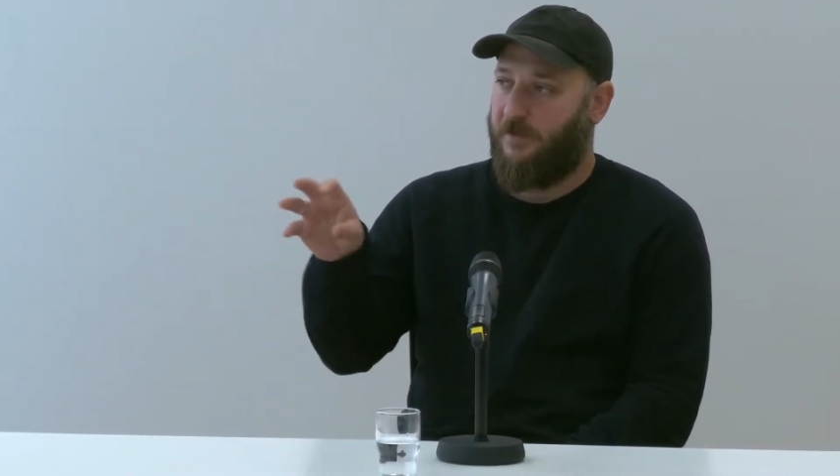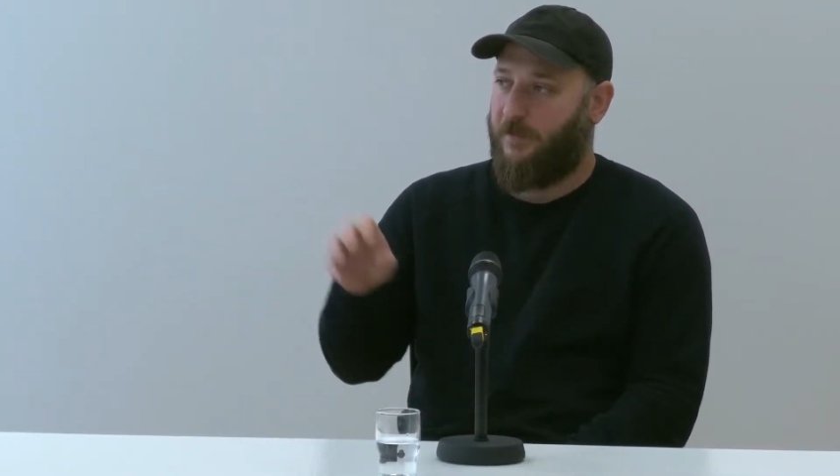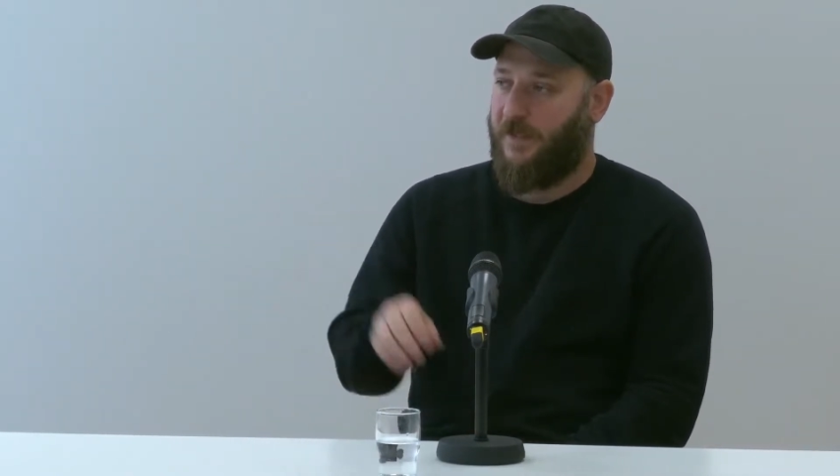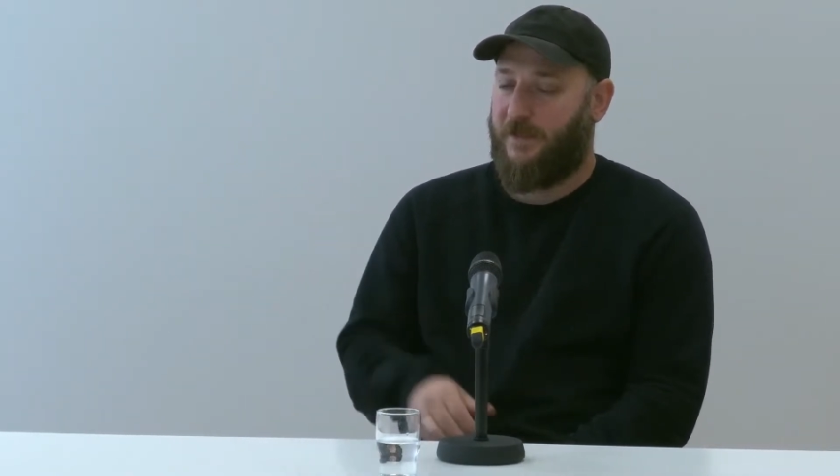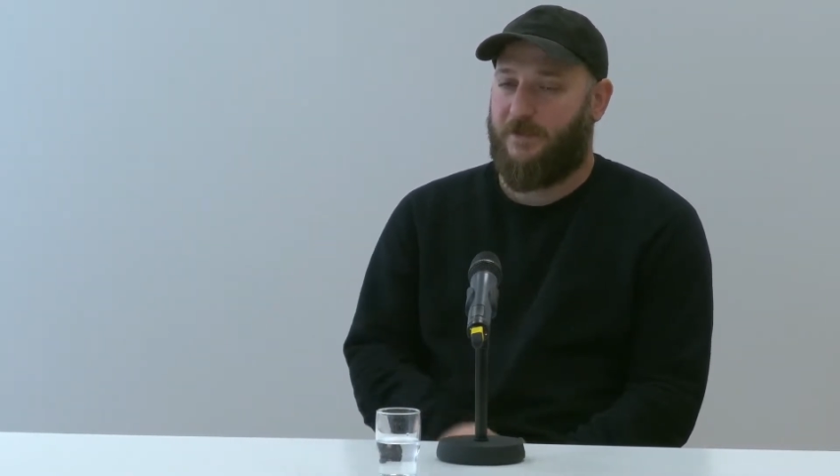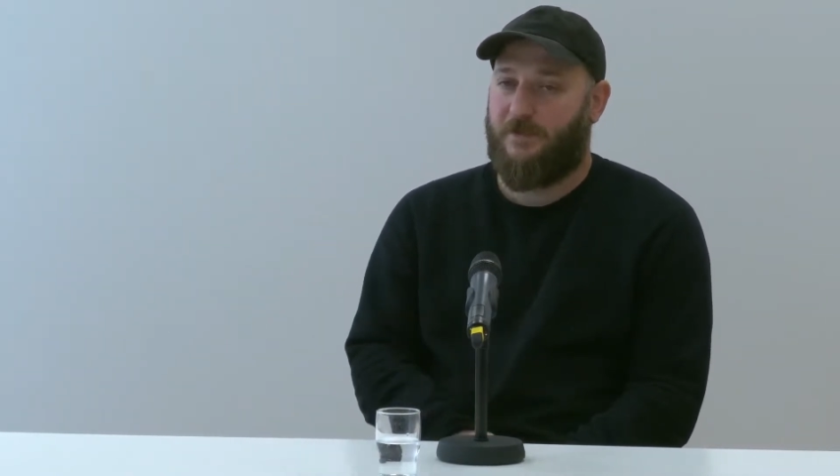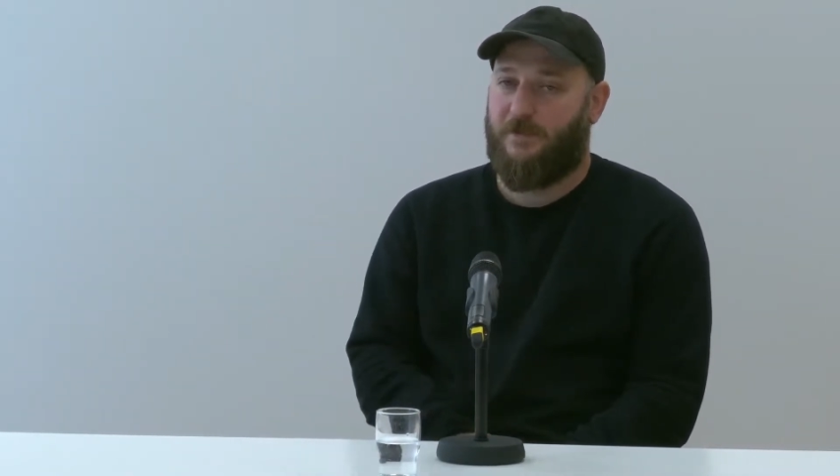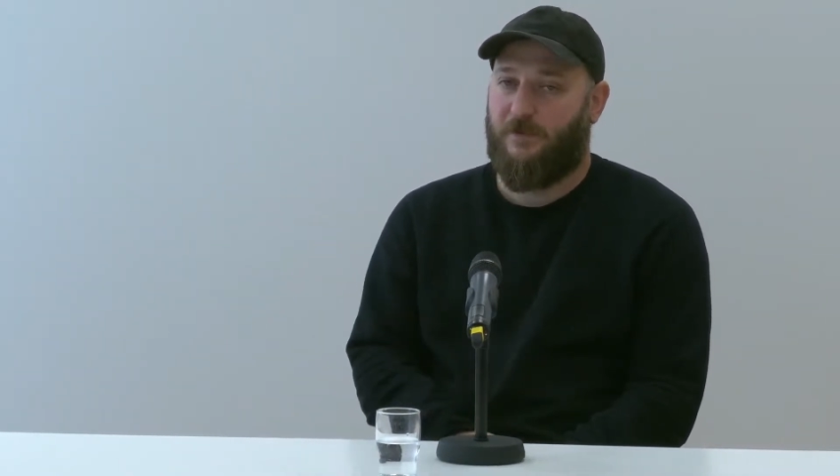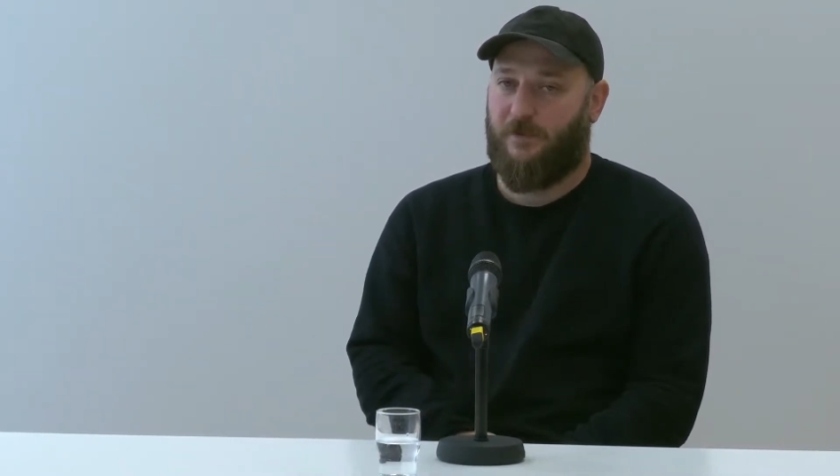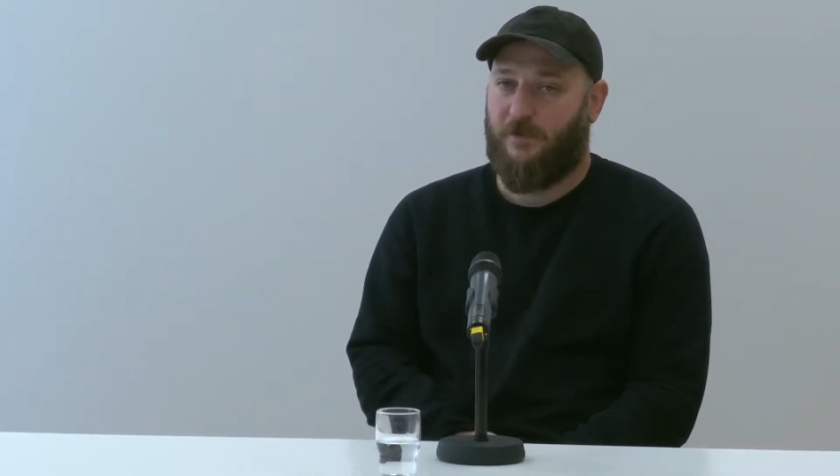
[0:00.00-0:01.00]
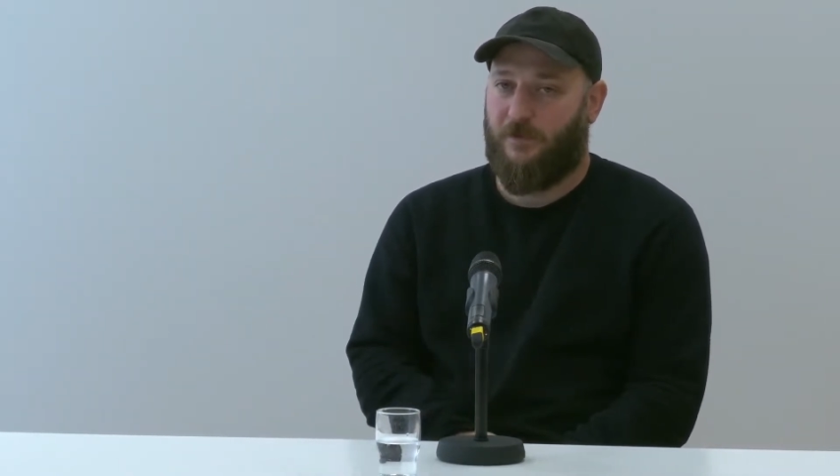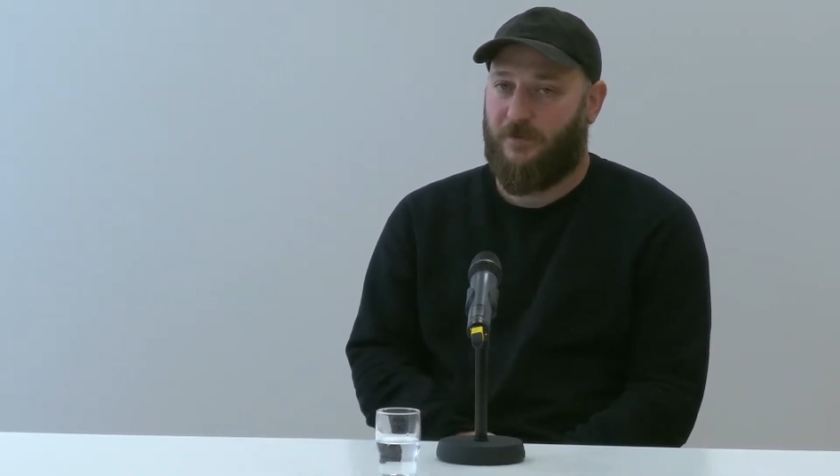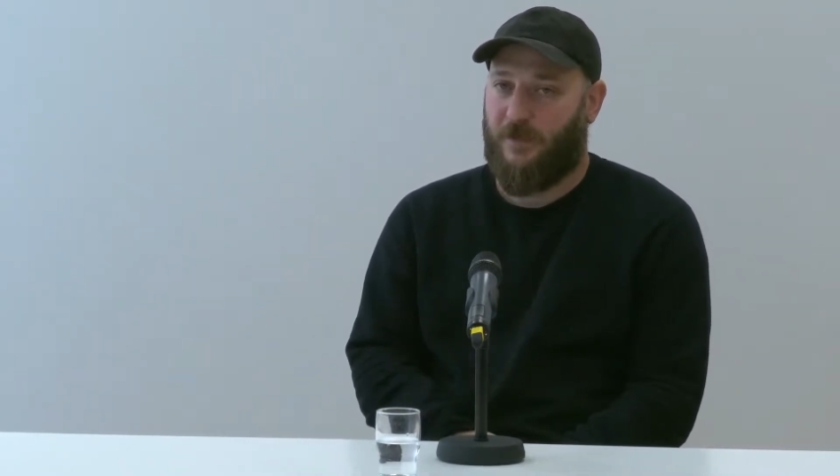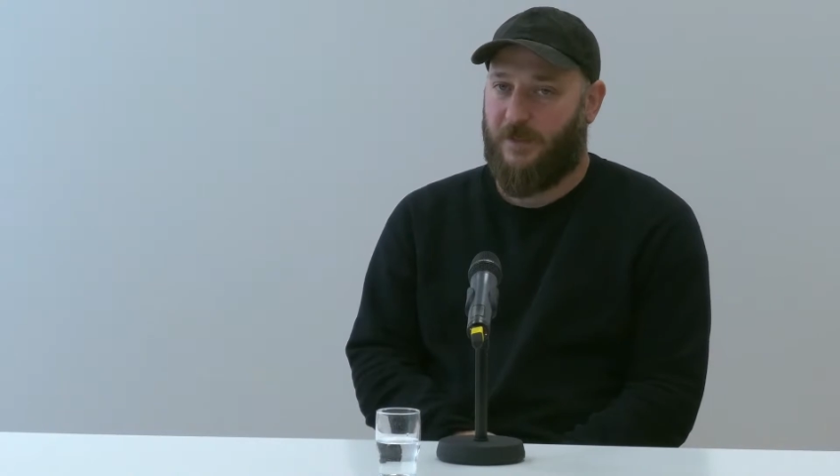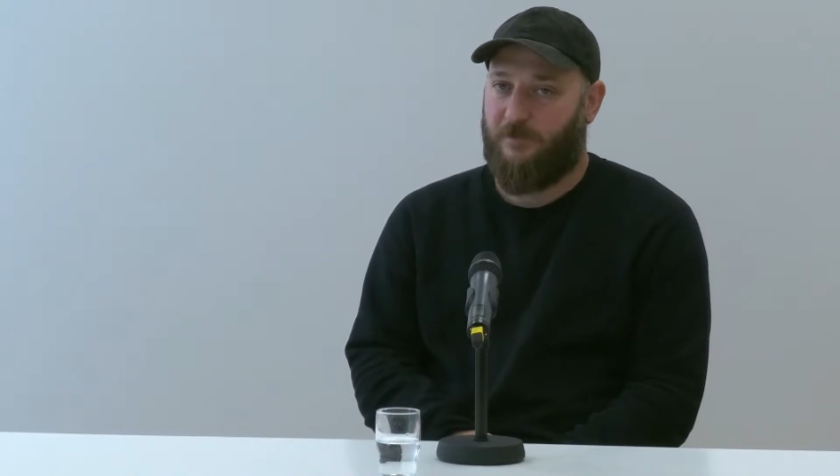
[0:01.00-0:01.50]
place or
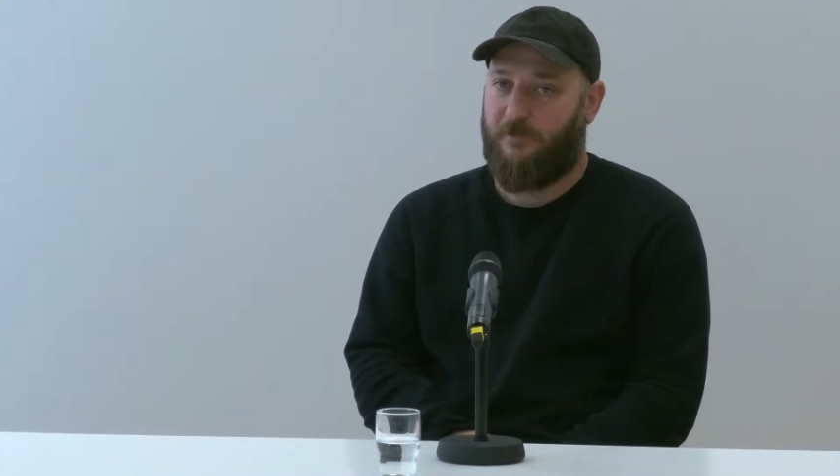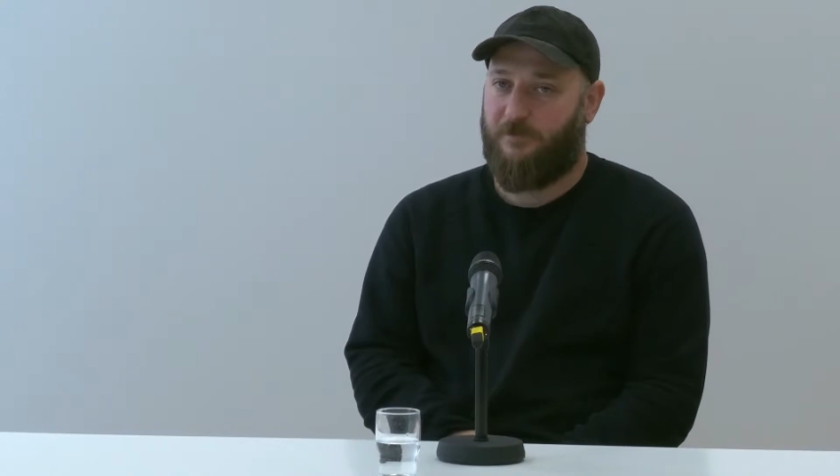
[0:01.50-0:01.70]
time.